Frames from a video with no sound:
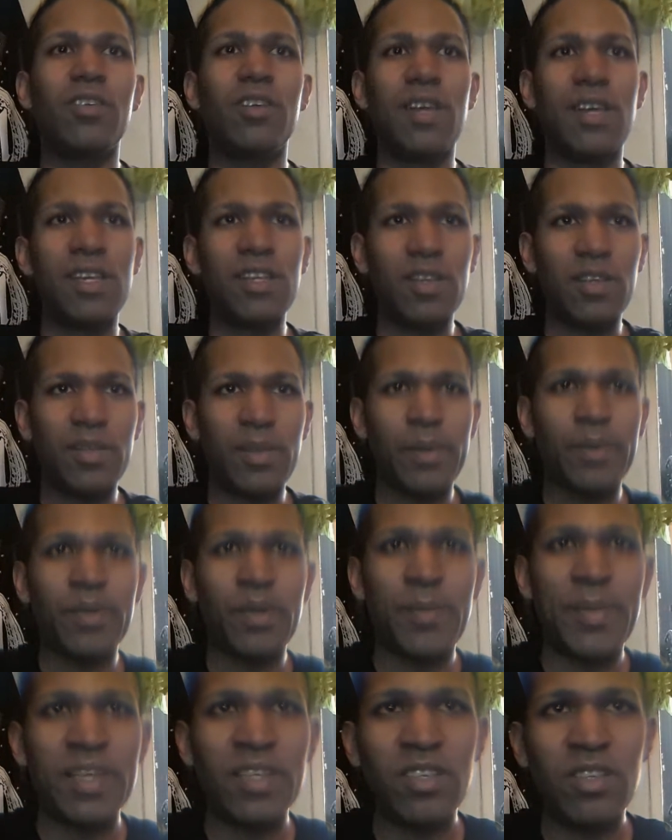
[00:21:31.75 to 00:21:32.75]
And, they
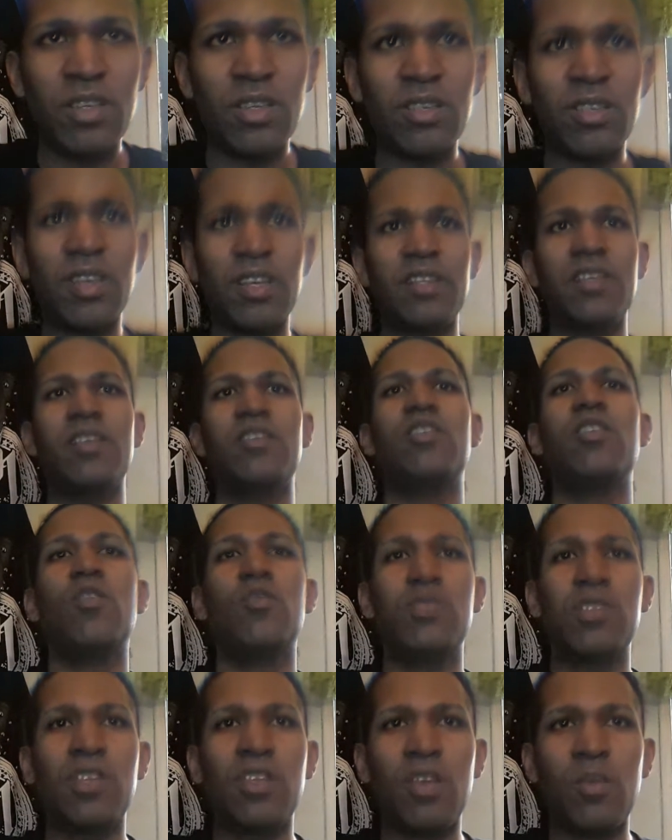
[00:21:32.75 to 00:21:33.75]
basically said that
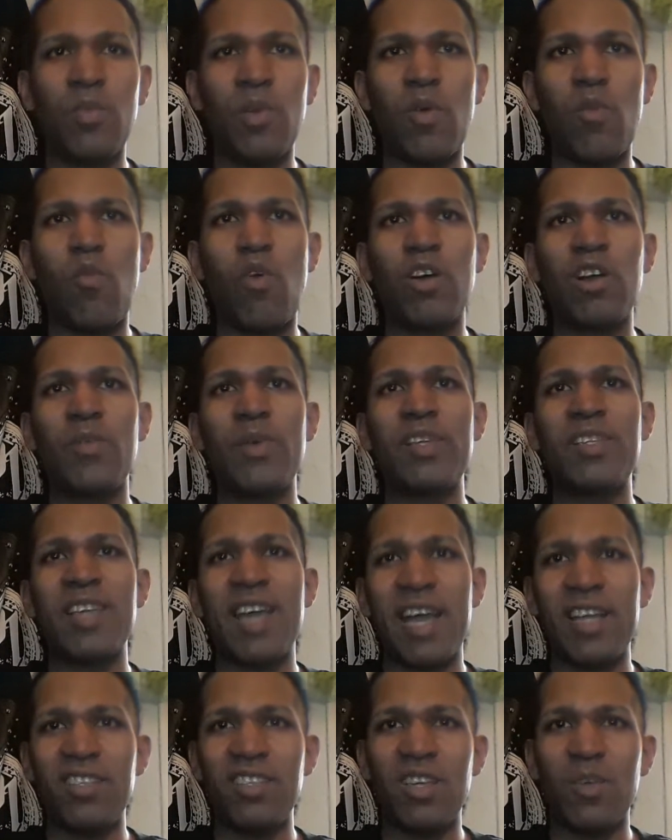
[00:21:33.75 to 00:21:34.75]
they're, they're nothing but be
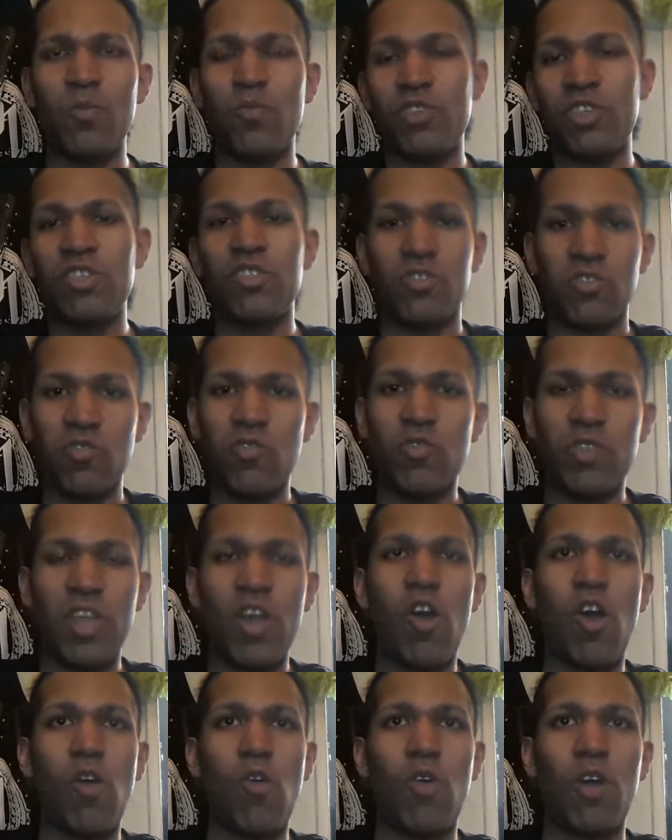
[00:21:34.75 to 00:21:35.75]
tag team, which is true. They
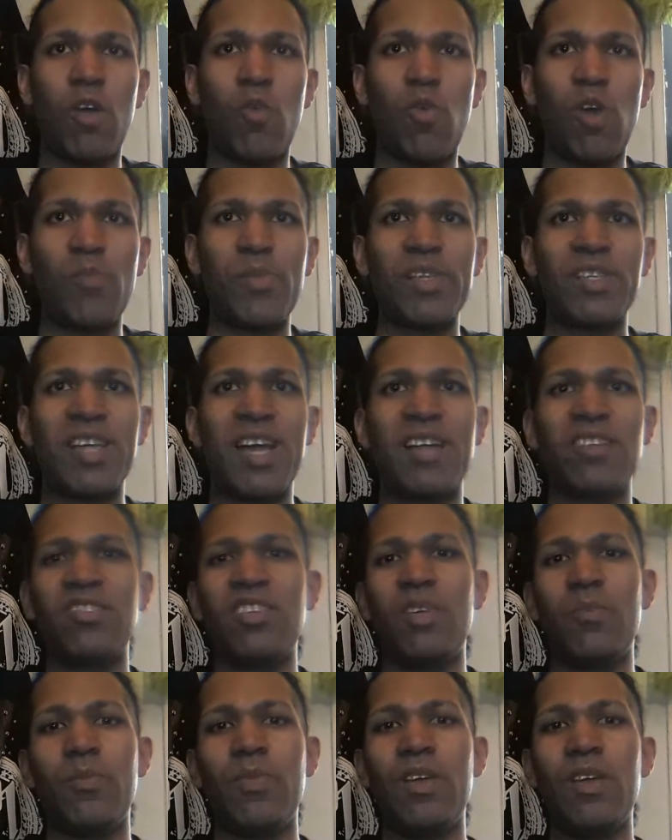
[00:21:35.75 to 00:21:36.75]
are a wanna be tag
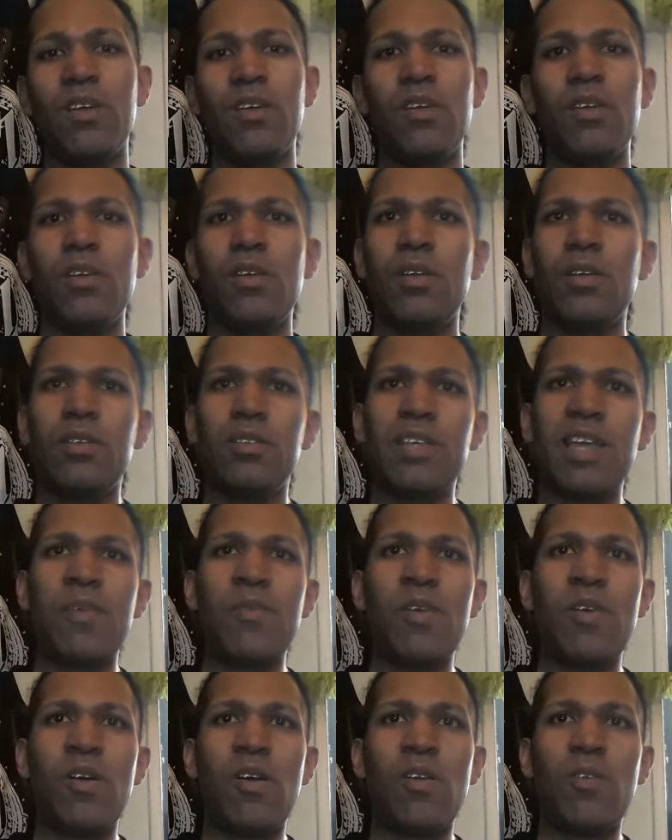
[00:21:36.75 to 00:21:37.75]
team. They
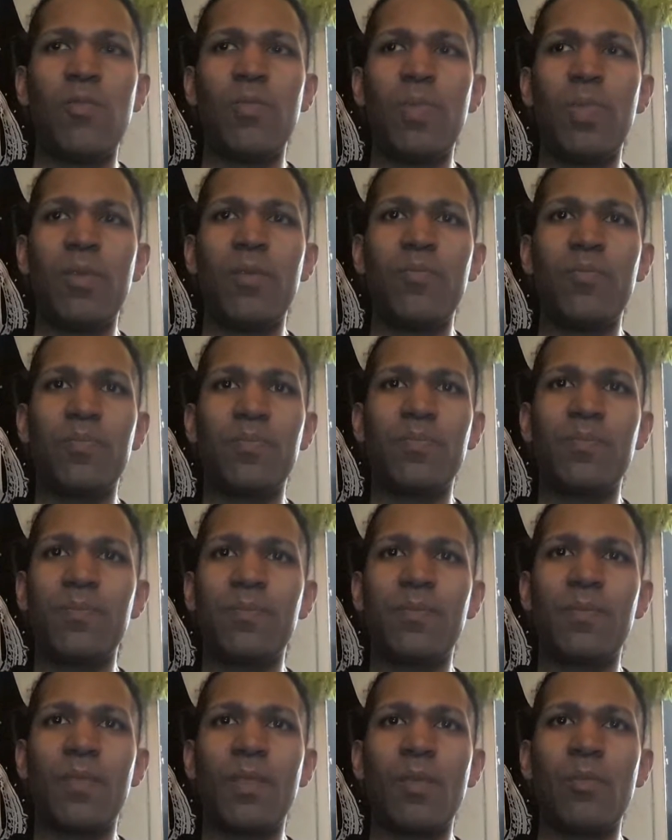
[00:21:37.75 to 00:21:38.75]
haven't um
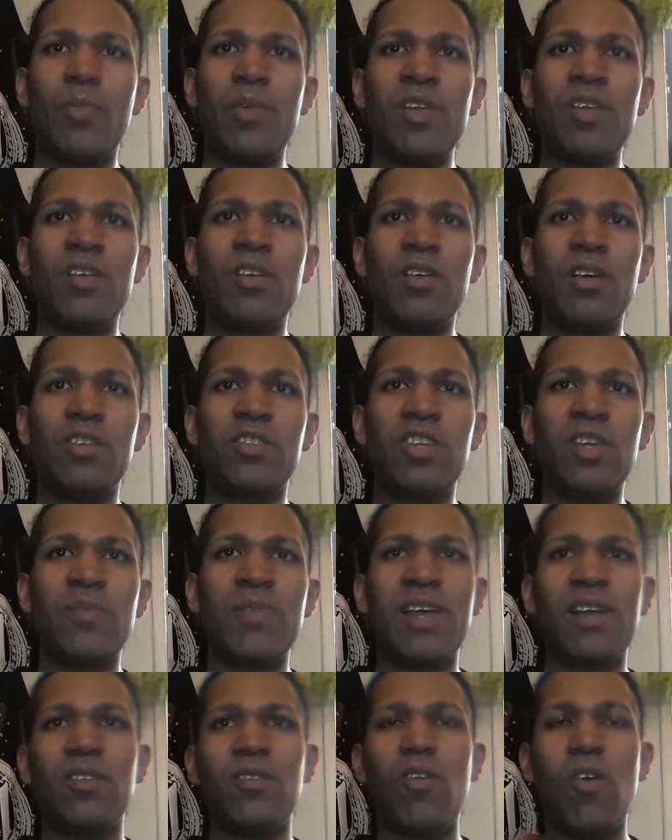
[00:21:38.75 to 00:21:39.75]
been a,
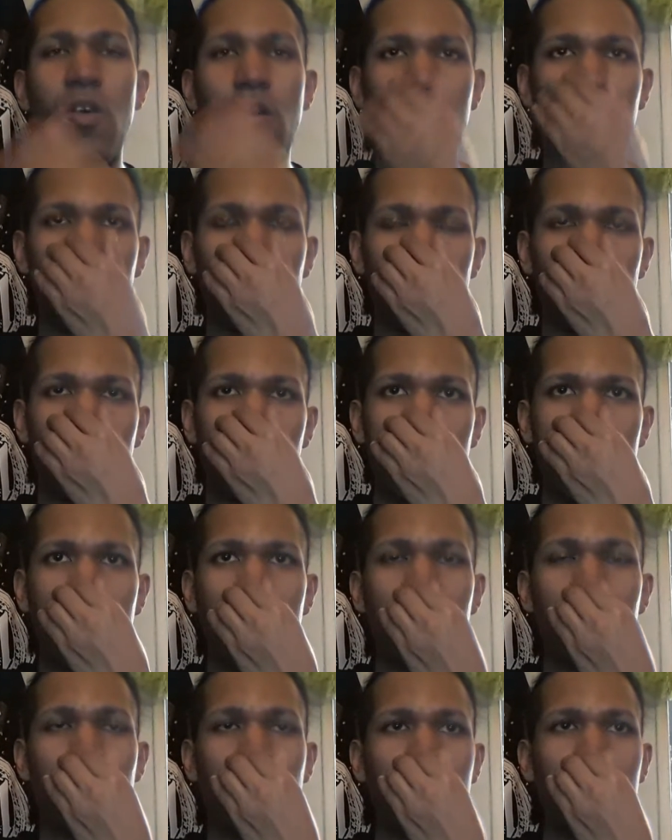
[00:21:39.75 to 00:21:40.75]
team that long. They
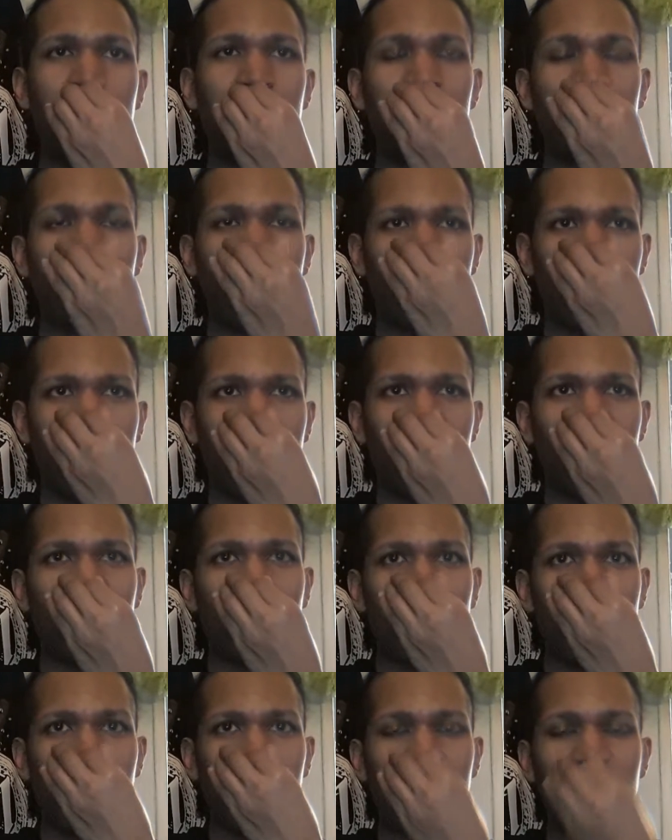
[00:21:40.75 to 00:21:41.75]
just been they they just
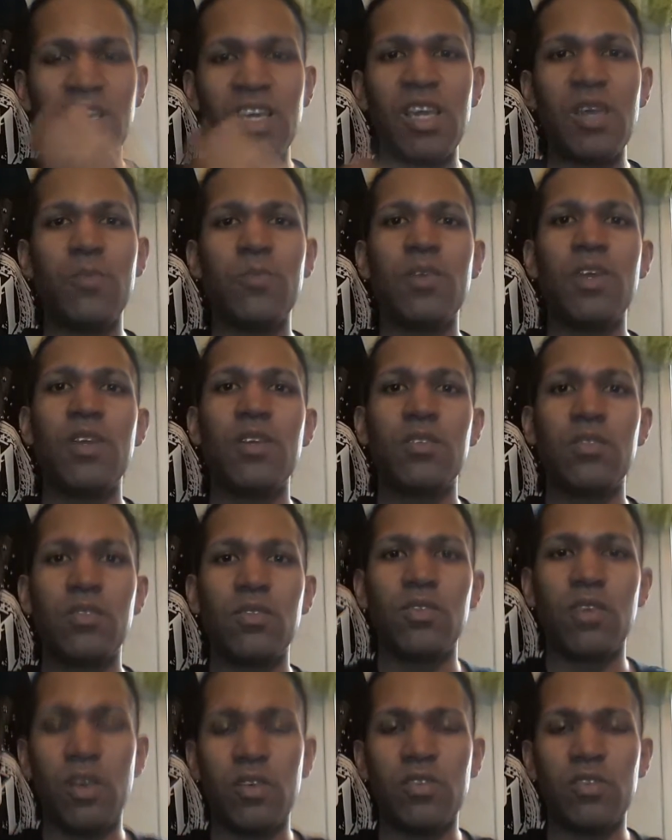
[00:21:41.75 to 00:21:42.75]
been a team
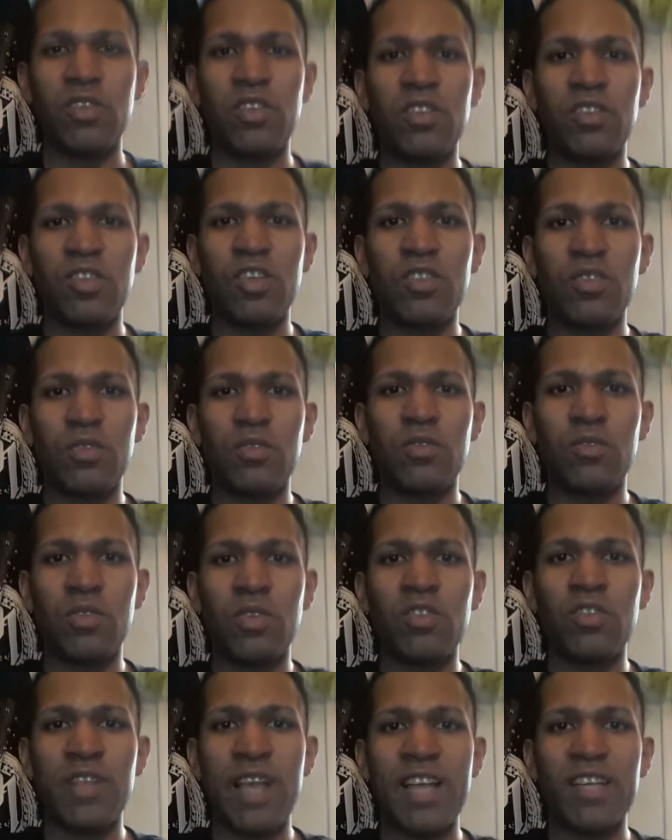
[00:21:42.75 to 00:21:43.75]
uh, since this
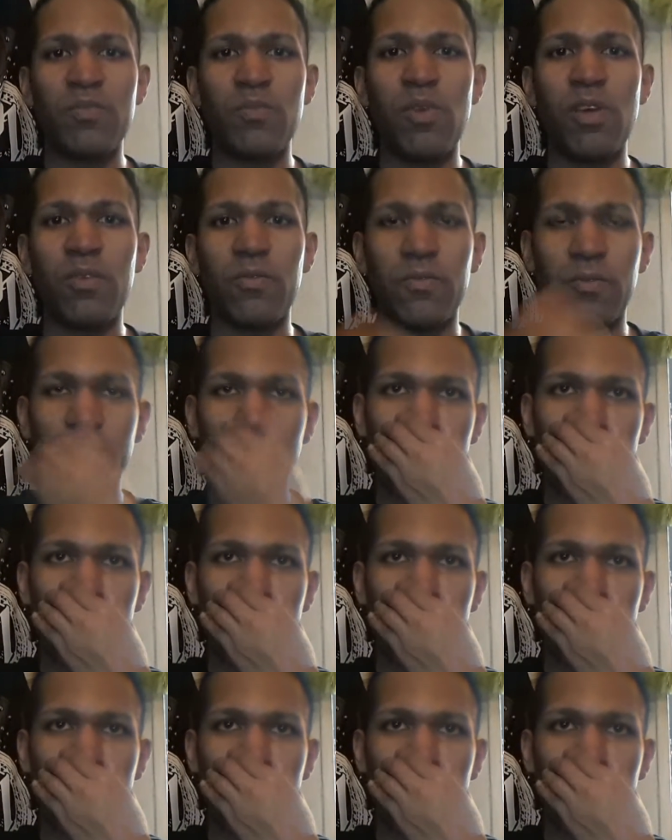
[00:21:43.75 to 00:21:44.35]
since last month.